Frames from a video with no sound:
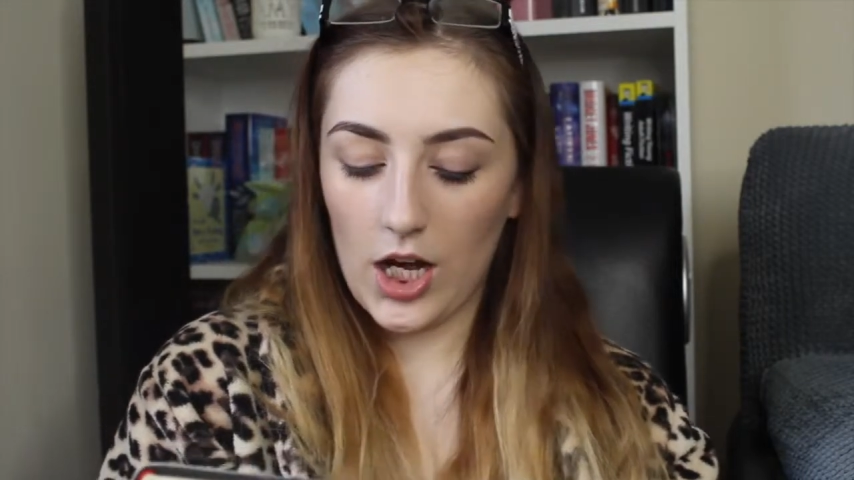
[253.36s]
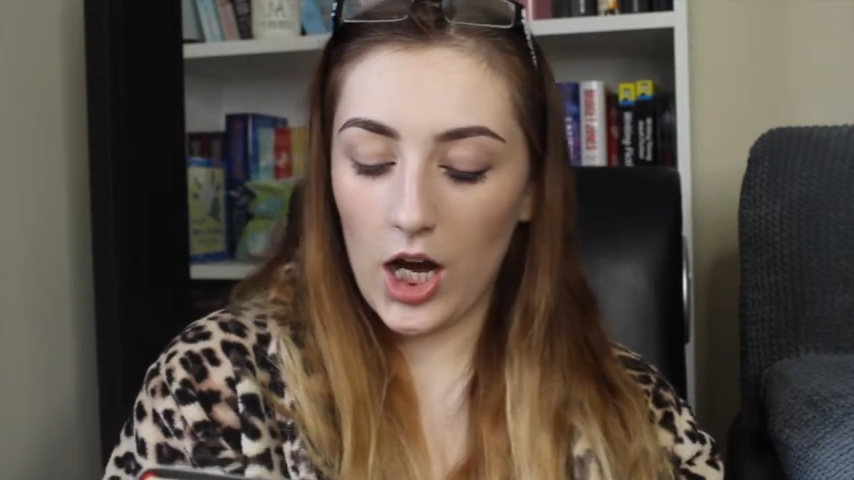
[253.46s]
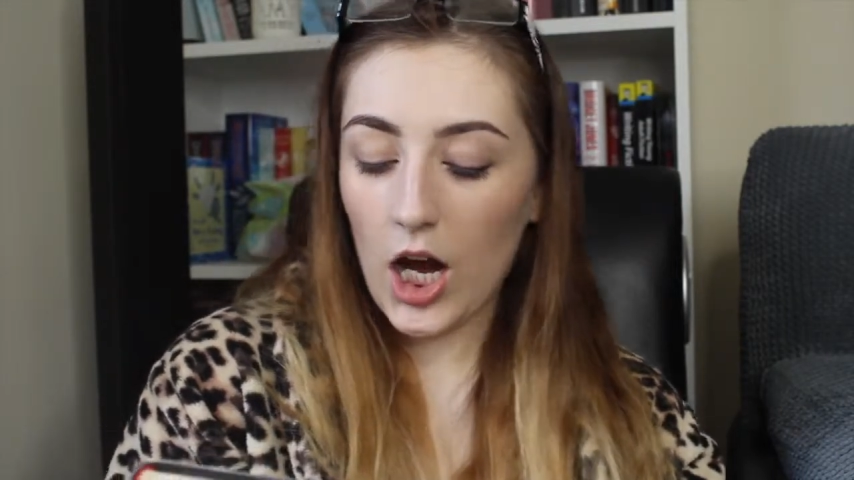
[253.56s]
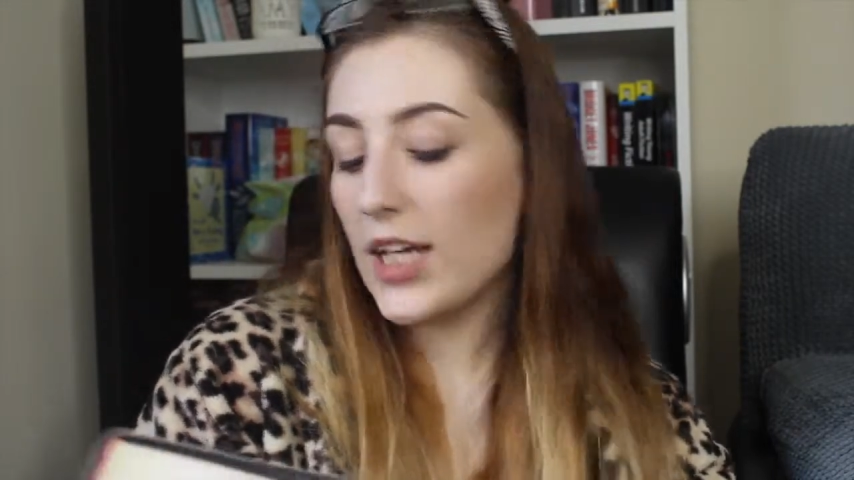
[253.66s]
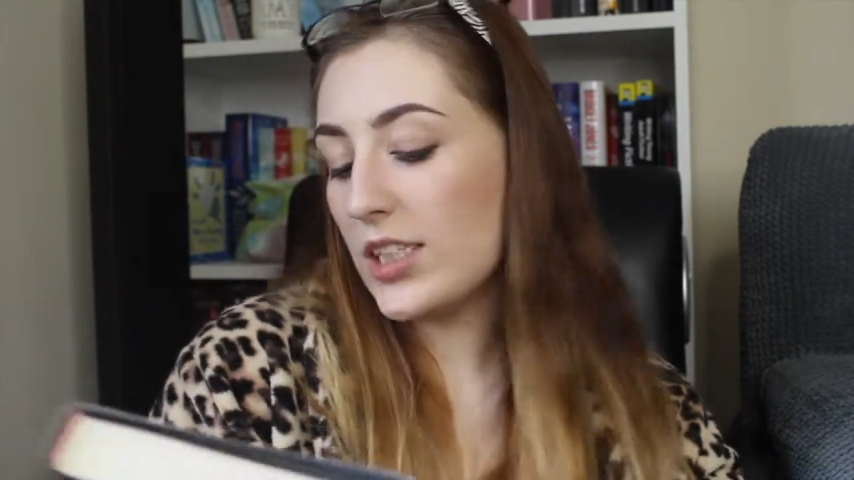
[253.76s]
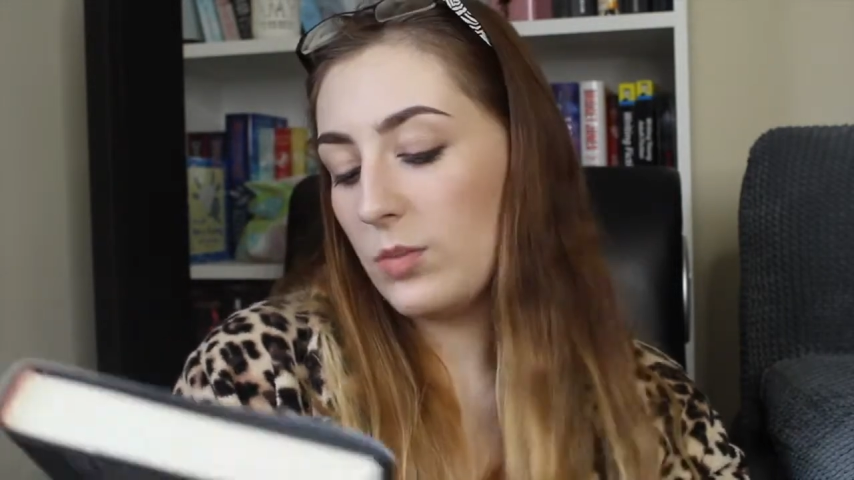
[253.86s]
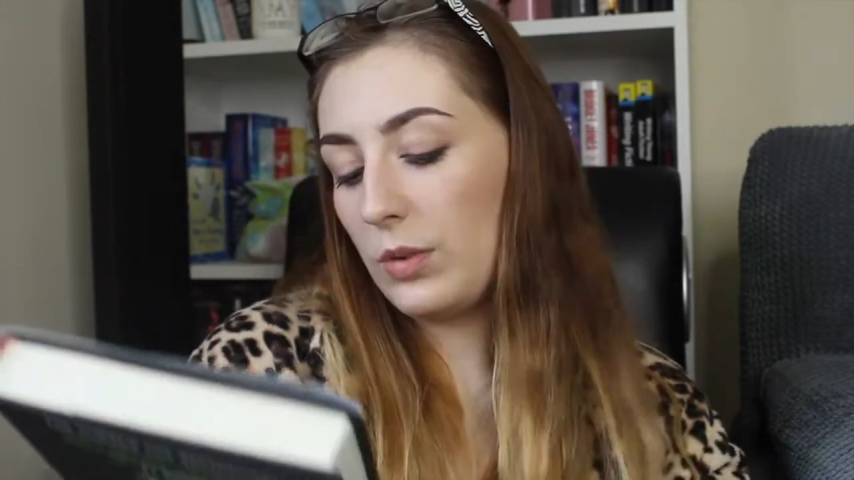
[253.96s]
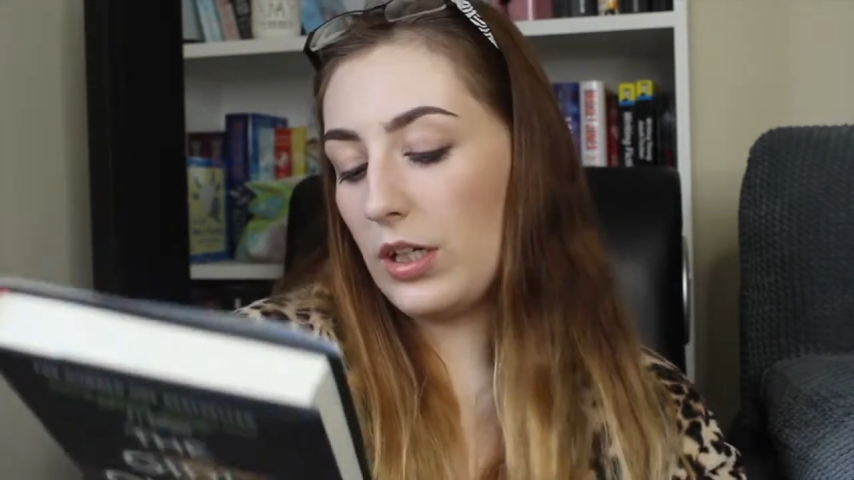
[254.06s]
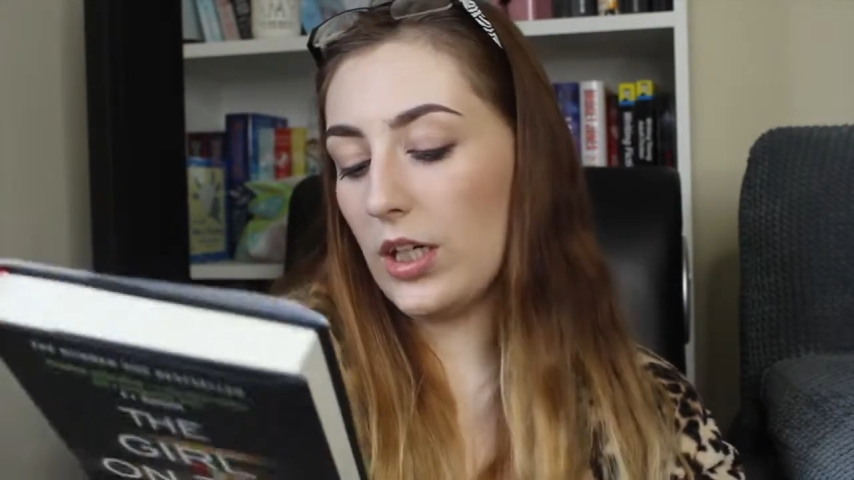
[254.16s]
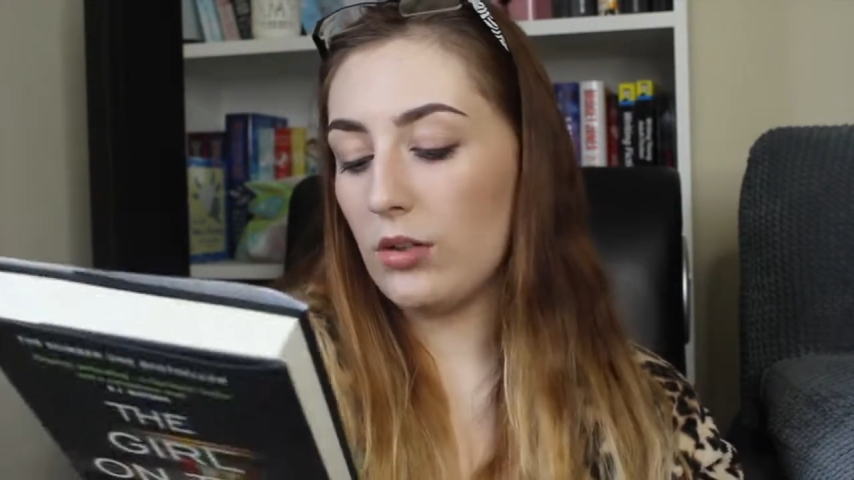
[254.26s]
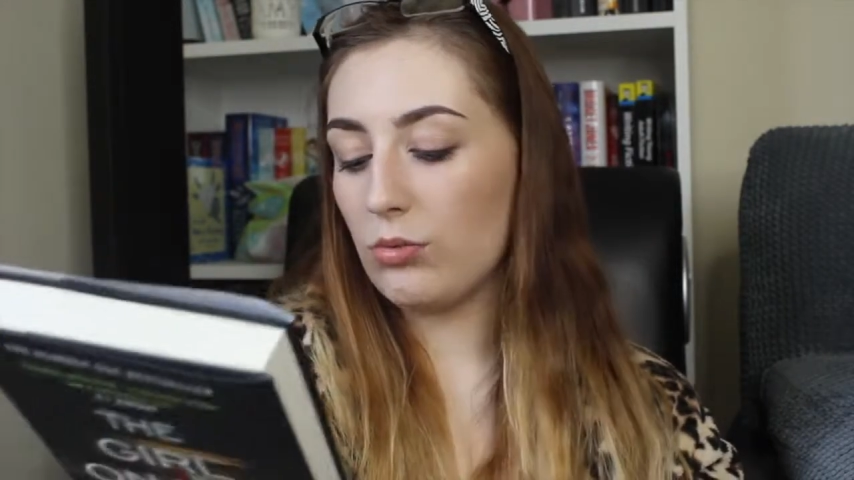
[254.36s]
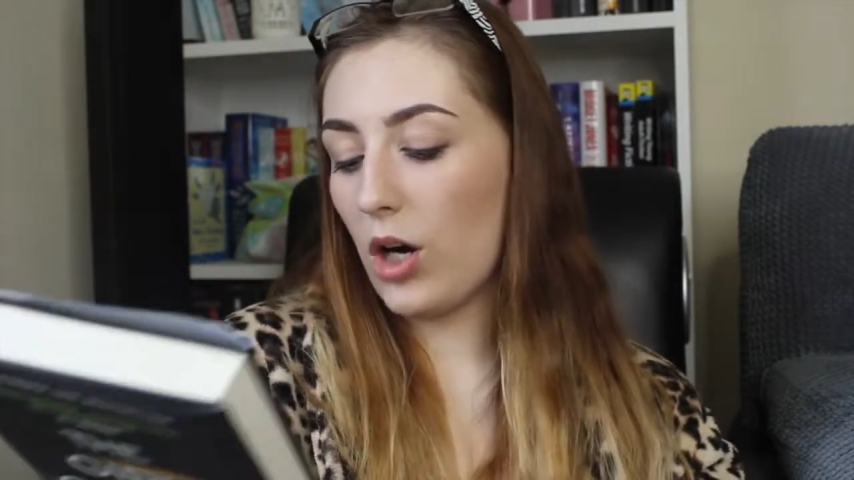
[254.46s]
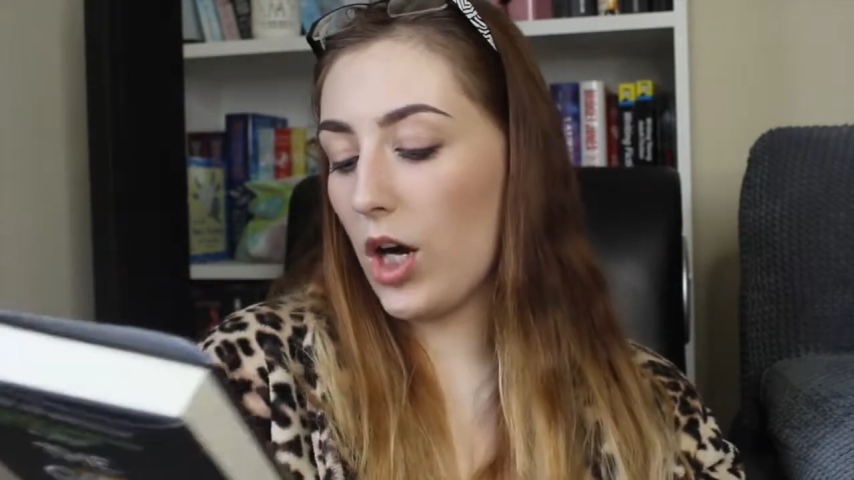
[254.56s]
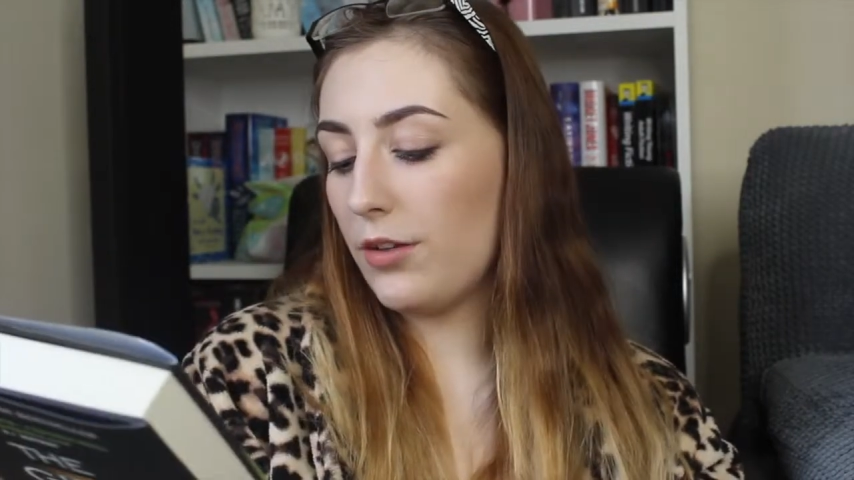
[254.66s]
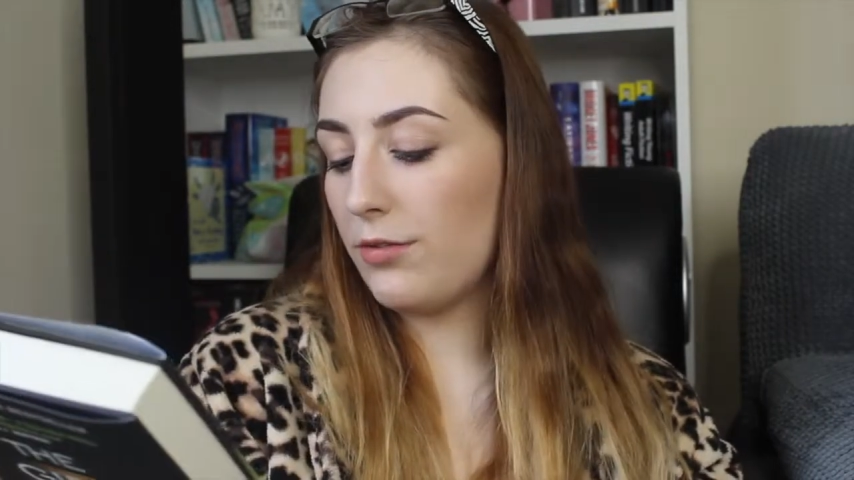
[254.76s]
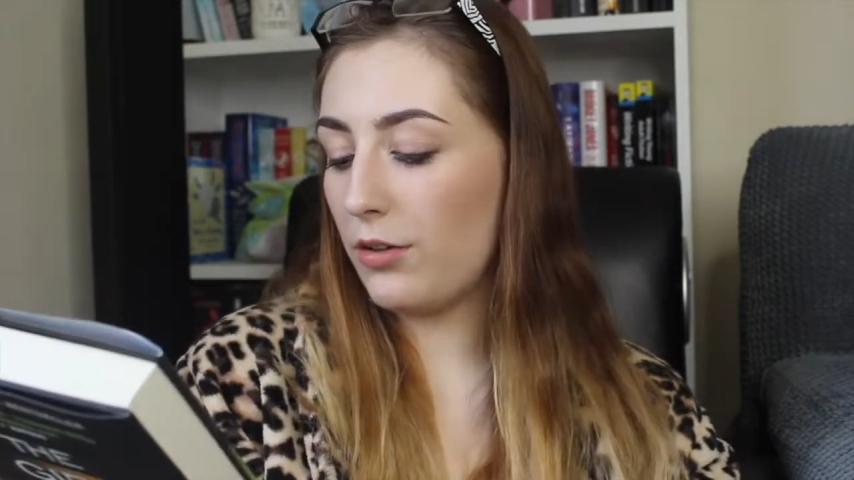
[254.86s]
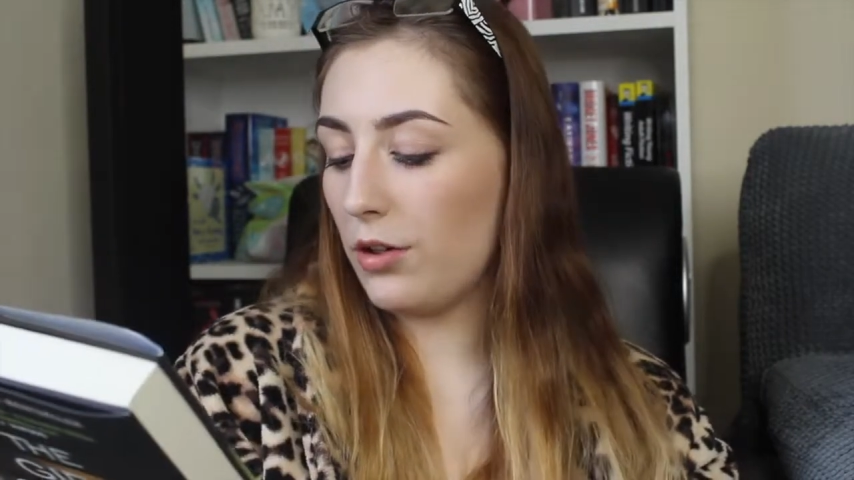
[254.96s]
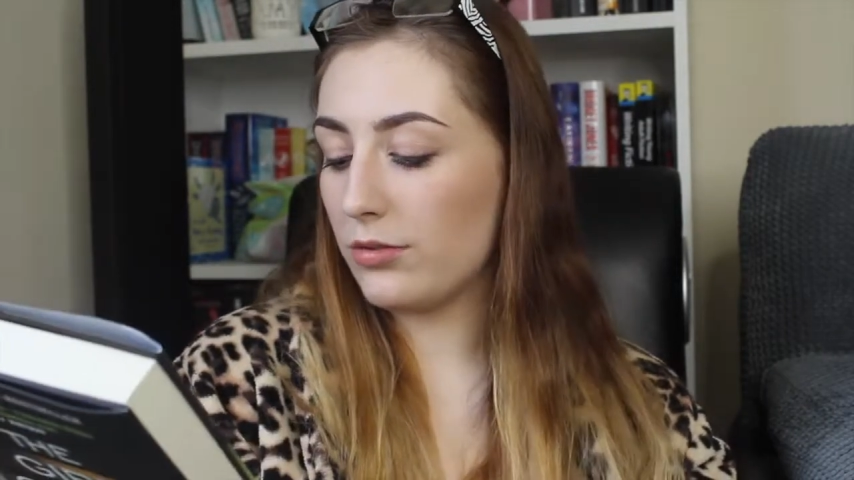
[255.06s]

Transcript: A high-speed ride full